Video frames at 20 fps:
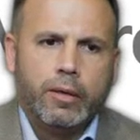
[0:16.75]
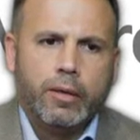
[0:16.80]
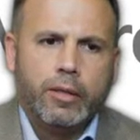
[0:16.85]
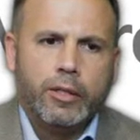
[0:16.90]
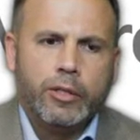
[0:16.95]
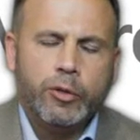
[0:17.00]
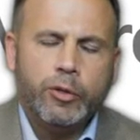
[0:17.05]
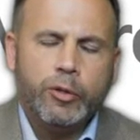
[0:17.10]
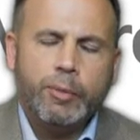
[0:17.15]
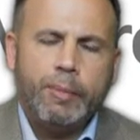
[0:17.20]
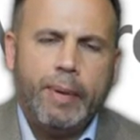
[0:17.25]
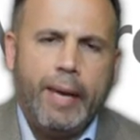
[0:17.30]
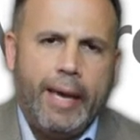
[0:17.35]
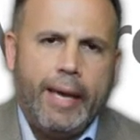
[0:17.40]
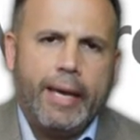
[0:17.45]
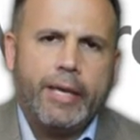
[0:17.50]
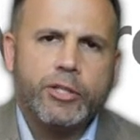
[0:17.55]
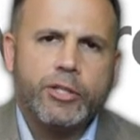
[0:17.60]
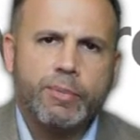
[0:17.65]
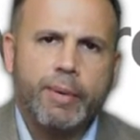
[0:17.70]
So in the
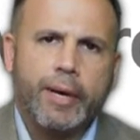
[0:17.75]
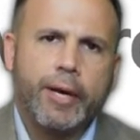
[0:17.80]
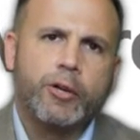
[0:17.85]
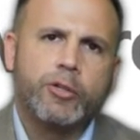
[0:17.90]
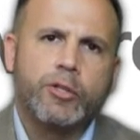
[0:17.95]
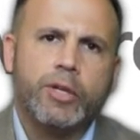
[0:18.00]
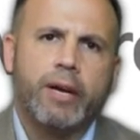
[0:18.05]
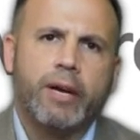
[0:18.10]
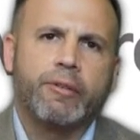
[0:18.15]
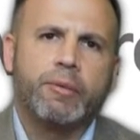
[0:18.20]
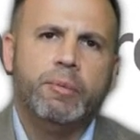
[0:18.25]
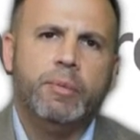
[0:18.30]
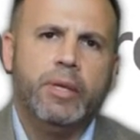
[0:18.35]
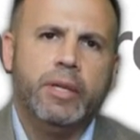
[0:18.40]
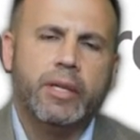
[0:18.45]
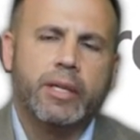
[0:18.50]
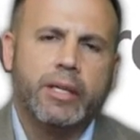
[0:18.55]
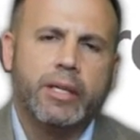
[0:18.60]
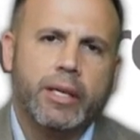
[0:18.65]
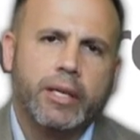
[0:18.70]
past, Microsoft
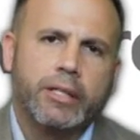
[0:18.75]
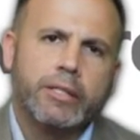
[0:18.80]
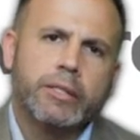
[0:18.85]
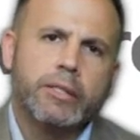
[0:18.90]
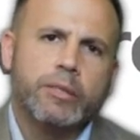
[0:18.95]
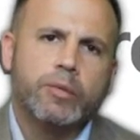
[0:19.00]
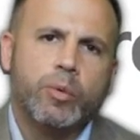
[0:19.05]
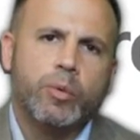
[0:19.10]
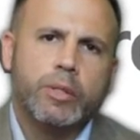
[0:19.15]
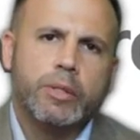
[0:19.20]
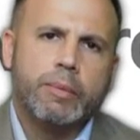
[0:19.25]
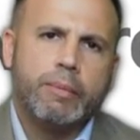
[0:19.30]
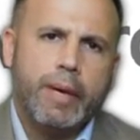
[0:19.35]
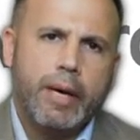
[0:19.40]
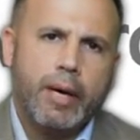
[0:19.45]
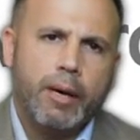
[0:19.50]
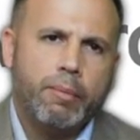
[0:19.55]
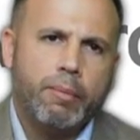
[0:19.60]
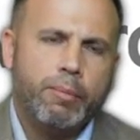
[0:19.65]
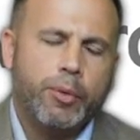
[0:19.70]
Community Connections was
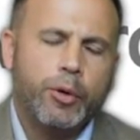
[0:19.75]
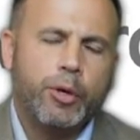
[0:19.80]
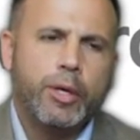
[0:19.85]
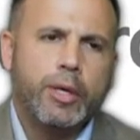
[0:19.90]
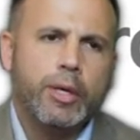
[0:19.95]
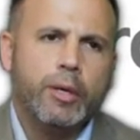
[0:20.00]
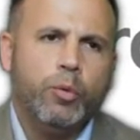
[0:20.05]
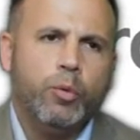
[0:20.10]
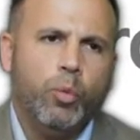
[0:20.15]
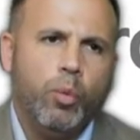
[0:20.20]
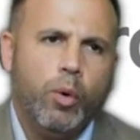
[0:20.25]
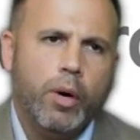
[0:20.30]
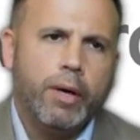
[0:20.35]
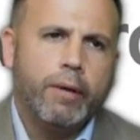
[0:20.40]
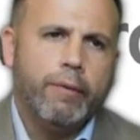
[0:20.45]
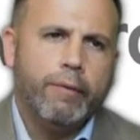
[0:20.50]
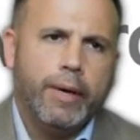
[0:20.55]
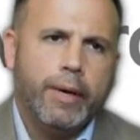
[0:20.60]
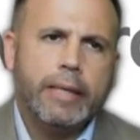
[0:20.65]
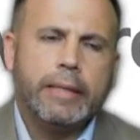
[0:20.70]
about booking one
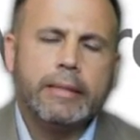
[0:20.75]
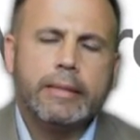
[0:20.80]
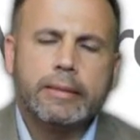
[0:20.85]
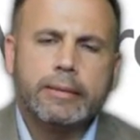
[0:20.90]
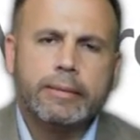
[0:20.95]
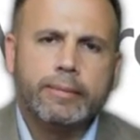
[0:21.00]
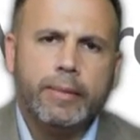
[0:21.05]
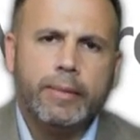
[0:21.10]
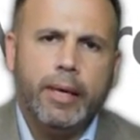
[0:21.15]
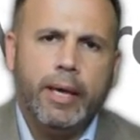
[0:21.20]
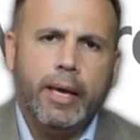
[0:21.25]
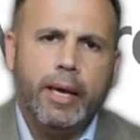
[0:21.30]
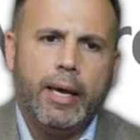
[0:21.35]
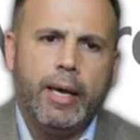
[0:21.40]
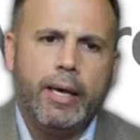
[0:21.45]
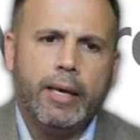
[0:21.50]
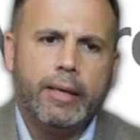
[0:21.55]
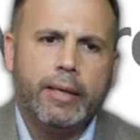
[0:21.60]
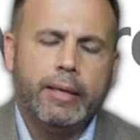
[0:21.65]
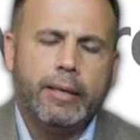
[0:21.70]
event
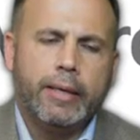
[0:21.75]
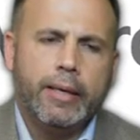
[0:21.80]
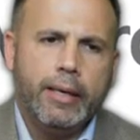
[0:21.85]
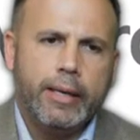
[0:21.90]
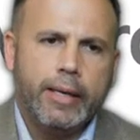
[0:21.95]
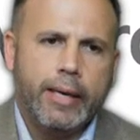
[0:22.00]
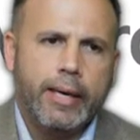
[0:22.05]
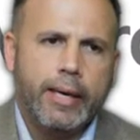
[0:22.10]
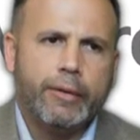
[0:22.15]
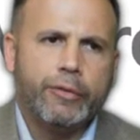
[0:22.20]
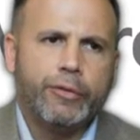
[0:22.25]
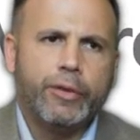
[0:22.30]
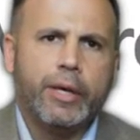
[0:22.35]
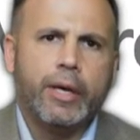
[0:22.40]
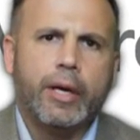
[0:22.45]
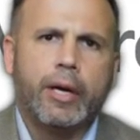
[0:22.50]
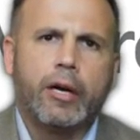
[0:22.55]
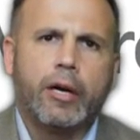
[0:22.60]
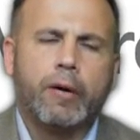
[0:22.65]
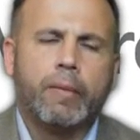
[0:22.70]
and getting out
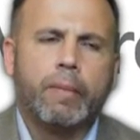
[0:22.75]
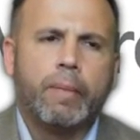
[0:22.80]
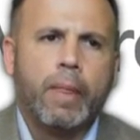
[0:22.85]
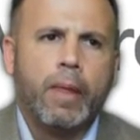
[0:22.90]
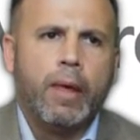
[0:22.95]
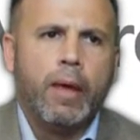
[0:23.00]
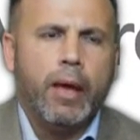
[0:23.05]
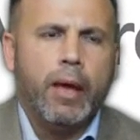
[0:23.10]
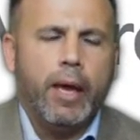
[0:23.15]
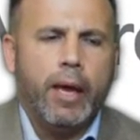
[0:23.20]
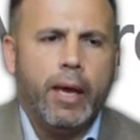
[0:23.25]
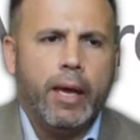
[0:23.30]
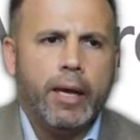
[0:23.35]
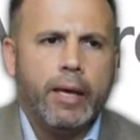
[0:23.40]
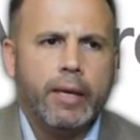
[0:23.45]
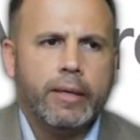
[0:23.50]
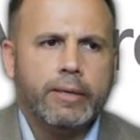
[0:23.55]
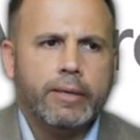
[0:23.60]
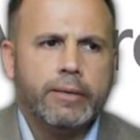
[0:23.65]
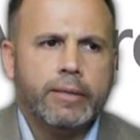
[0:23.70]
there
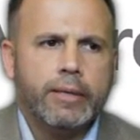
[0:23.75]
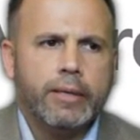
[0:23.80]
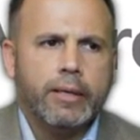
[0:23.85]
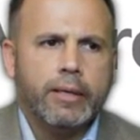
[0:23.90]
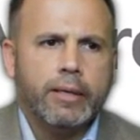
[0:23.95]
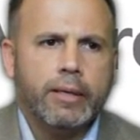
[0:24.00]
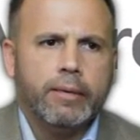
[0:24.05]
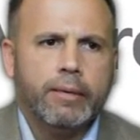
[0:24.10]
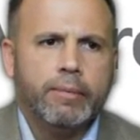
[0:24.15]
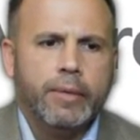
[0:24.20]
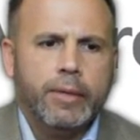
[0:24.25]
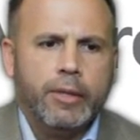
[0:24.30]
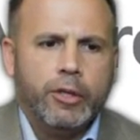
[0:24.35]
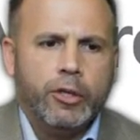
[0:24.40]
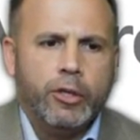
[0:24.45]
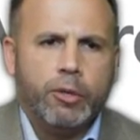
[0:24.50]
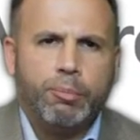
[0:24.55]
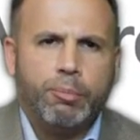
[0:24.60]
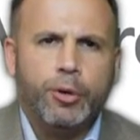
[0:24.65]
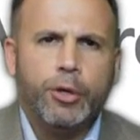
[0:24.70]
and
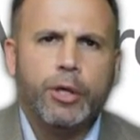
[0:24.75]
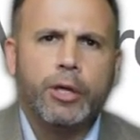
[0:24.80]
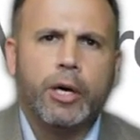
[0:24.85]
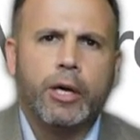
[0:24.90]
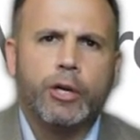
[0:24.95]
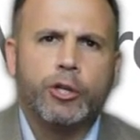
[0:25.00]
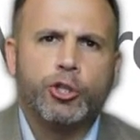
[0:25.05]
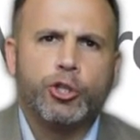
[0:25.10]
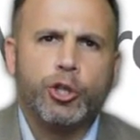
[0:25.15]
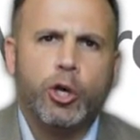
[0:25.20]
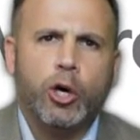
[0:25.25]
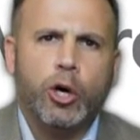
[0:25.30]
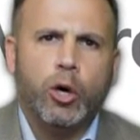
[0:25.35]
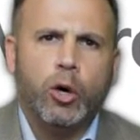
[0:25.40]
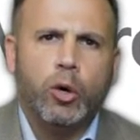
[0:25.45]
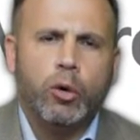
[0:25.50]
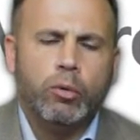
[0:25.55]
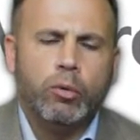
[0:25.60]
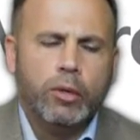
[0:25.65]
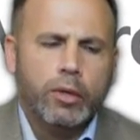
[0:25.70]
putting on a
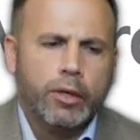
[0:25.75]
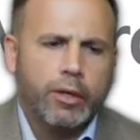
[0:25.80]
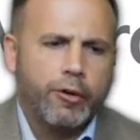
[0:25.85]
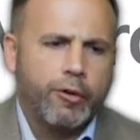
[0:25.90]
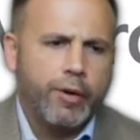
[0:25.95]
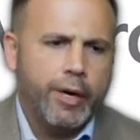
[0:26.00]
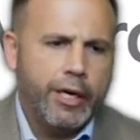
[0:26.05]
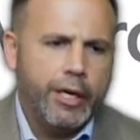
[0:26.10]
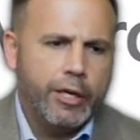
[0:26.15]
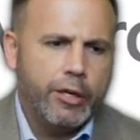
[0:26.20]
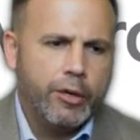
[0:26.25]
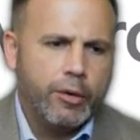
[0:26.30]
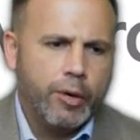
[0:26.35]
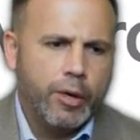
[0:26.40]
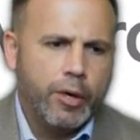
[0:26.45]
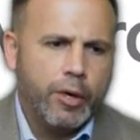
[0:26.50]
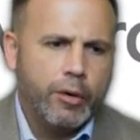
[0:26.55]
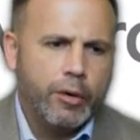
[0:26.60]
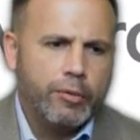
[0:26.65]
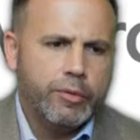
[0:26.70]
show, creating your
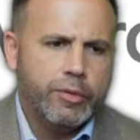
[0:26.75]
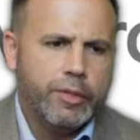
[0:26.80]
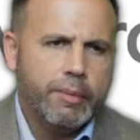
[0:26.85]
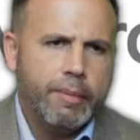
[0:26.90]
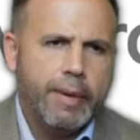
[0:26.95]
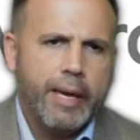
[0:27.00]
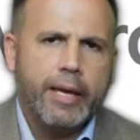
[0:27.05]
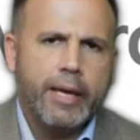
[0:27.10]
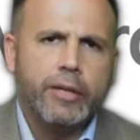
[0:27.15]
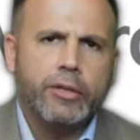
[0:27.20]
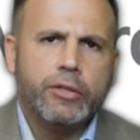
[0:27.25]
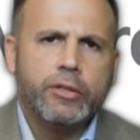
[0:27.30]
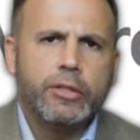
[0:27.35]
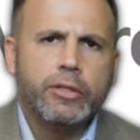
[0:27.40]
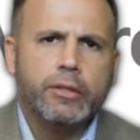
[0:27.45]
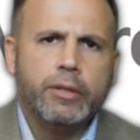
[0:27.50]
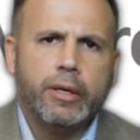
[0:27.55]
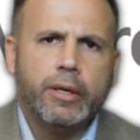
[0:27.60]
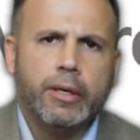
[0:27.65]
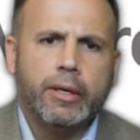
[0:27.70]
own
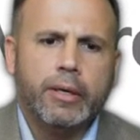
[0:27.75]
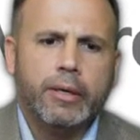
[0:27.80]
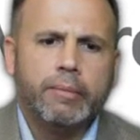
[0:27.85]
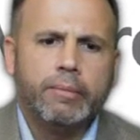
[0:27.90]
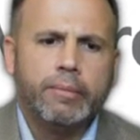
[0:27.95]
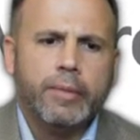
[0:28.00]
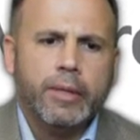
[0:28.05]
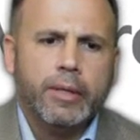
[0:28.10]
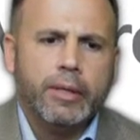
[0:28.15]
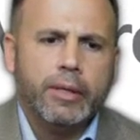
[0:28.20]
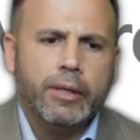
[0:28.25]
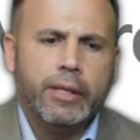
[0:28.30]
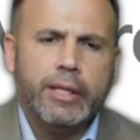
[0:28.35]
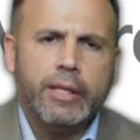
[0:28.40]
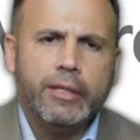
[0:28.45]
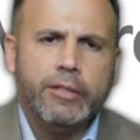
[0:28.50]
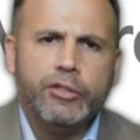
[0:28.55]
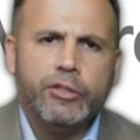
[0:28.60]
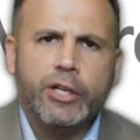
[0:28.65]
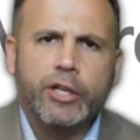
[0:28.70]
demand
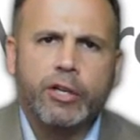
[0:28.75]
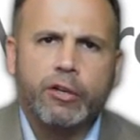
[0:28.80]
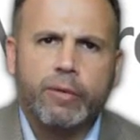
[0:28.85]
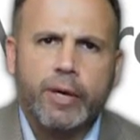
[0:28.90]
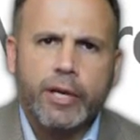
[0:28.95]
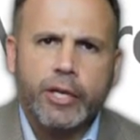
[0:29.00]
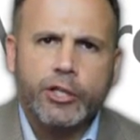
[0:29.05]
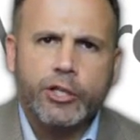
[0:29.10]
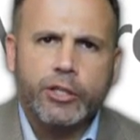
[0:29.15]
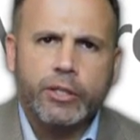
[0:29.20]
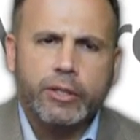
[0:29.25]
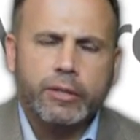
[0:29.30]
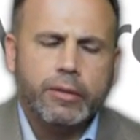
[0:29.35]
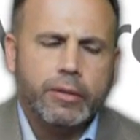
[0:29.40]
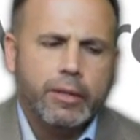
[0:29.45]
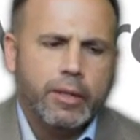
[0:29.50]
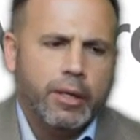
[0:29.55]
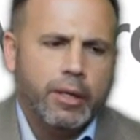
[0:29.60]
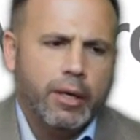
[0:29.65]
lead generation,